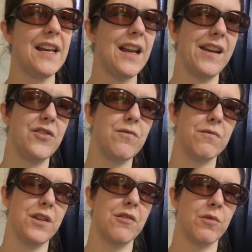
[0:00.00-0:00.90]
And
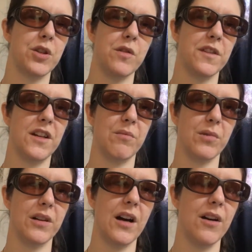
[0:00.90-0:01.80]
you know, reduce the
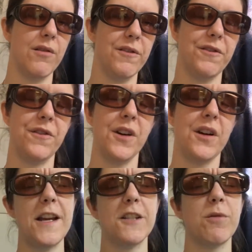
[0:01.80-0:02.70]
number of
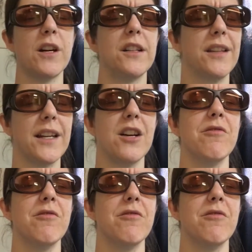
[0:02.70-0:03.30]
things where it's like,